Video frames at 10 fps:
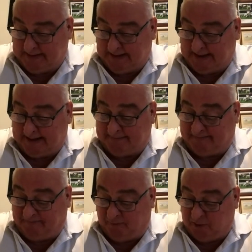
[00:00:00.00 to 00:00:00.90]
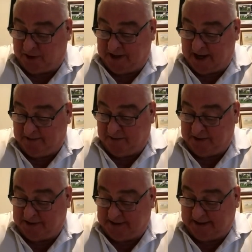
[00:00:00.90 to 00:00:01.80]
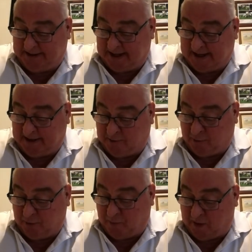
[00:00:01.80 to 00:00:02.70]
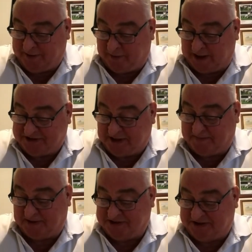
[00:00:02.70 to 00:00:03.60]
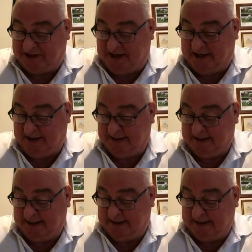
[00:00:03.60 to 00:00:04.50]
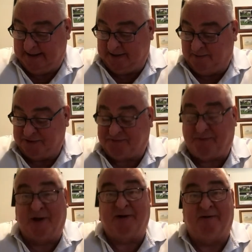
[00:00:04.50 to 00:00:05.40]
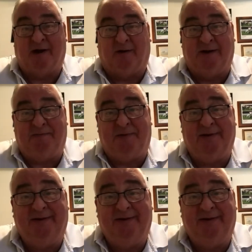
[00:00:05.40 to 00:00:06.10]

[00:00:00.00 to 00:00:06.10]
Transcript: 1,400 in a Group 1 race up in Sydney, and it was beaten a lip